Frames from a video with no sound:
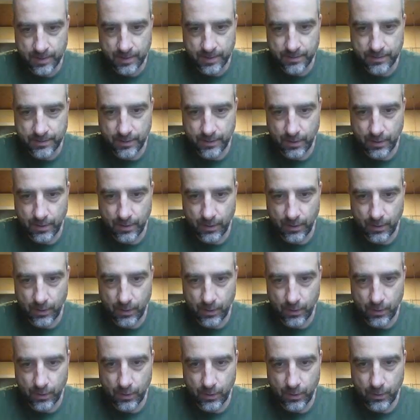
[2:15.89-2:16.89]

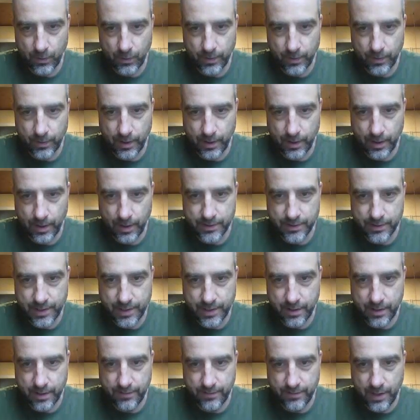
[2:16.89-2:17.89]
So our
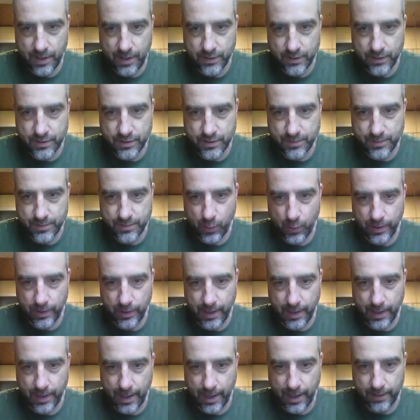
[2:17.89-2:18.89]
standard deviation is
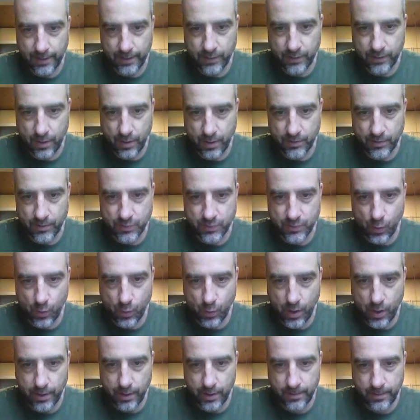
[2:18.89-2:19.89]
0.9, so almost
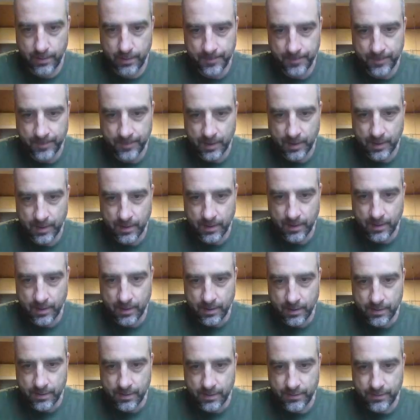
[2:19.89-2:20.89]
1.
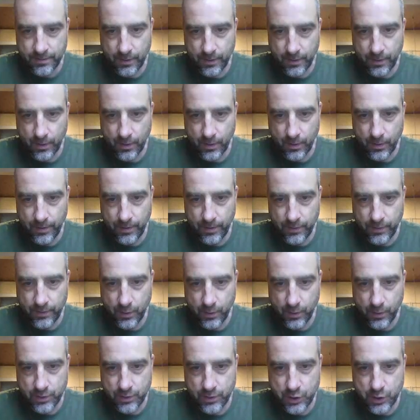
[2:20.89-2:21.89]
So if you
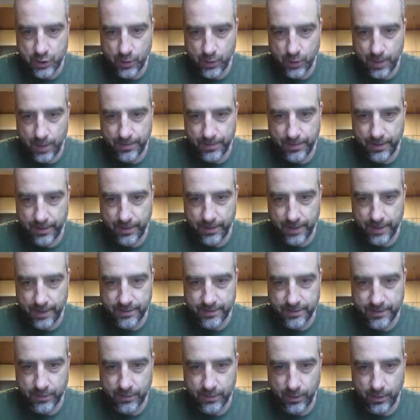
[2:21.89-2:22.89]
go 2 up, that's
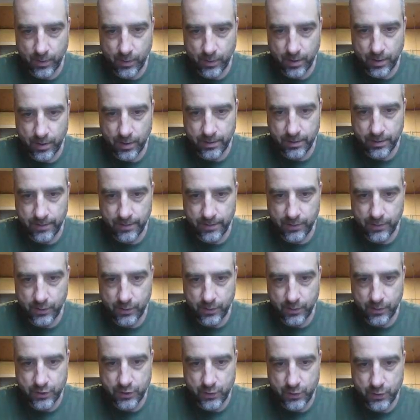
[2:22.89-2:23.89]
31. If you
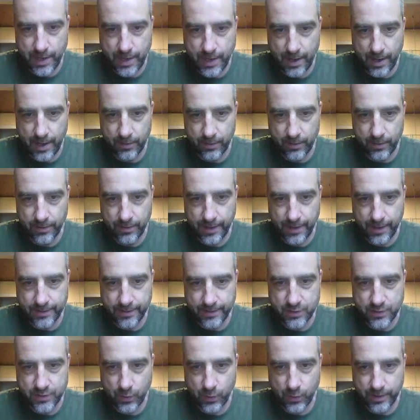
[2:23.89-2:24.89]
go 2 down,
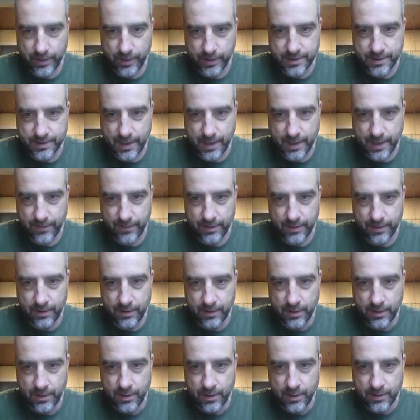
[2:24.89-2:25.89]
that's 27.
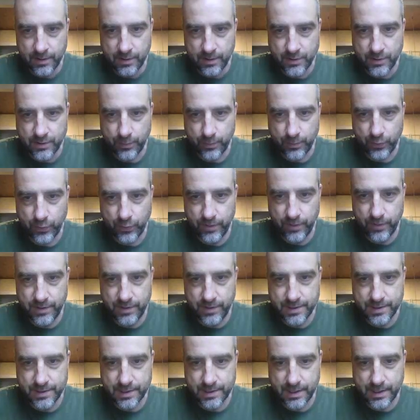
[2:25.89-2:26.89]
So
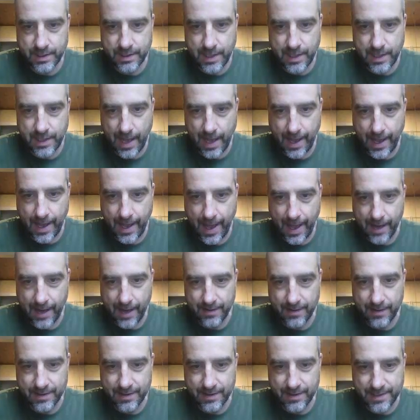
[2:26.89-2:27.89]
previously I
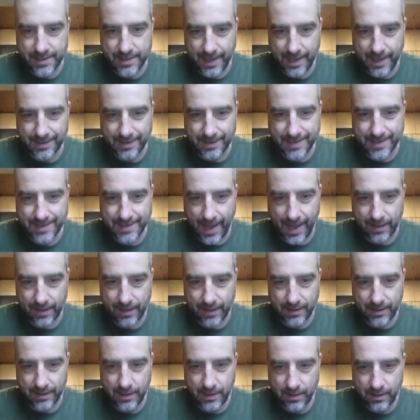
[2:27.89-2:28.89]
added this
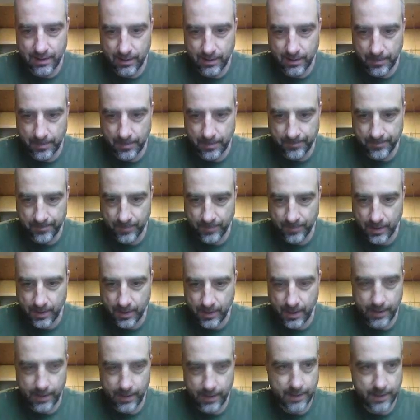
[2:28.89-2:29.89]
exactly,
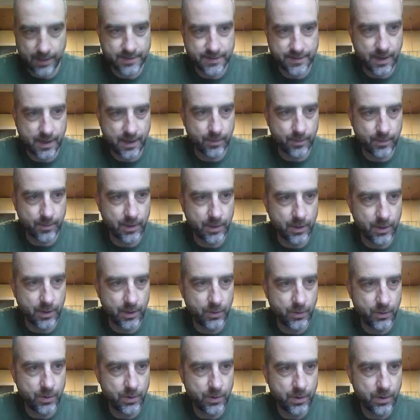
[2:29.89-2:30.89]
and that's down
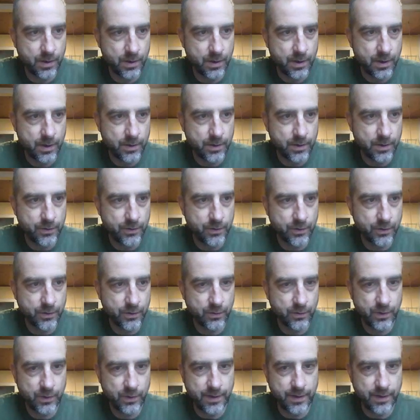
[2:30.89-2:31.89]
below. You
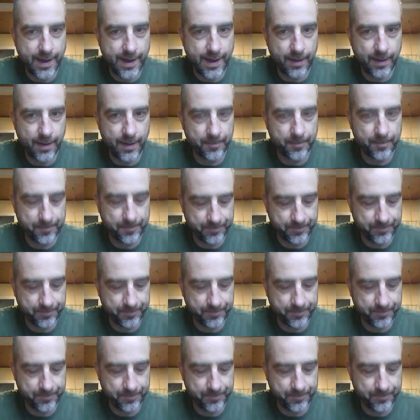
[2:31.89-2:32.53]
can read that.